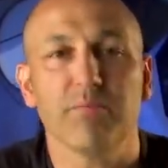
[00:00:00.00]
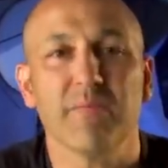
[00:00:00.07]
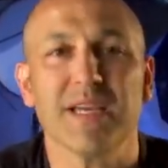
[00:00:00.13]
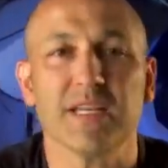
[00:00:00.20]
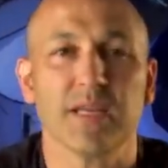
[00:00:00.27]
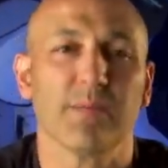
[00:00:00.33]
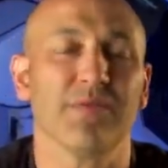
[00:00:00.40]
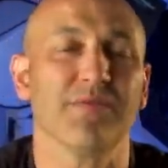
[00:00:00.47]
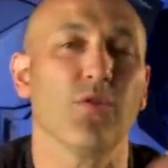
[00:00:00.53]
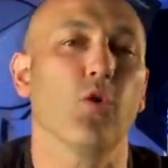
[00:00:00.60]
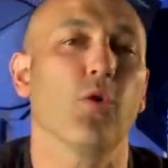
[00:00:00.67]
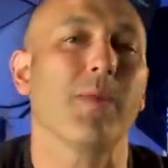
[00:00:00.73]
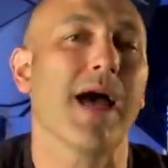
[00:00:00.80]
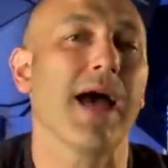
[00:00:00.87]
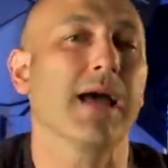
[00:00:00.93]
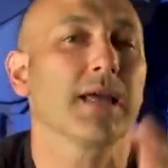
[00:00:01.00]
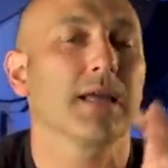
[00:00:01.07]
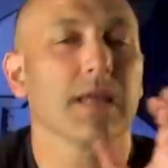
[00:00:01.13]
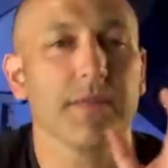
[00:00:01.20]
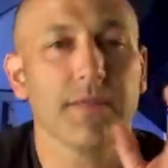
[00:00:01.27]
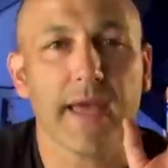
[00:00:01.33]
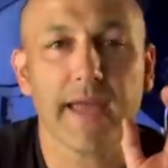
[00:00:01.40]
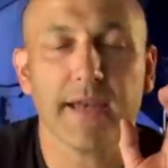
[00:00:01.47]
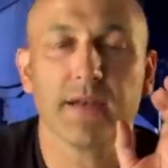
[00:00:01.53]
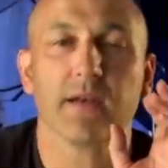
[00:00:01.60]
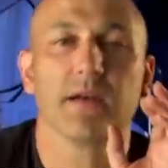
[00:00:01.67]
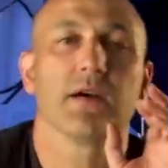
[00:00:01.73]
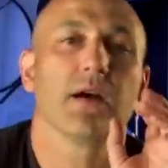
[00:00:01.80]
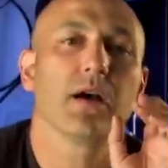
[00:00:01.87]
medium format, then